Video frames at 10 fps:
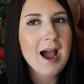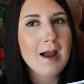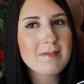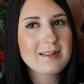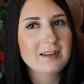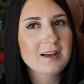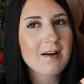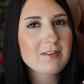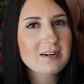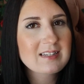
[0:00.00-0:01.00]
I mean, the
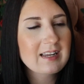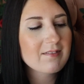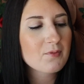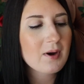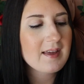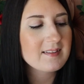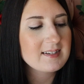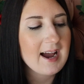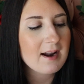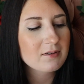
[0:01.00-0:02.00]
cover doesn't give it away, the
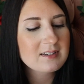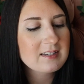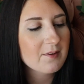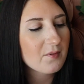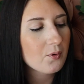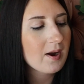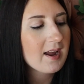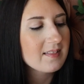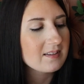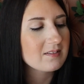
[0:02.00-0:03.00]
title doesn't give it
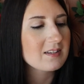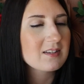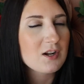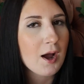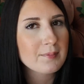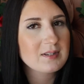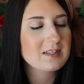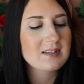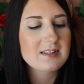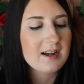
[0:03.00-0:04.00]
away, the, the synopsis
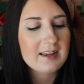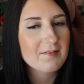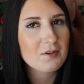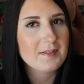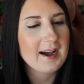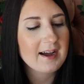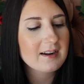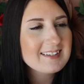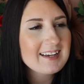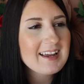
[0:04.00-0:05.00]
does not give you that.
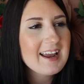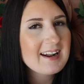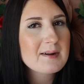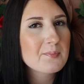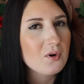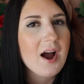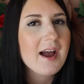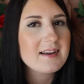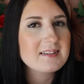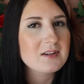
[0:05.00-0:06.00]
It's like a hidden
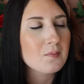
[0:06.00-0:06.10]
prize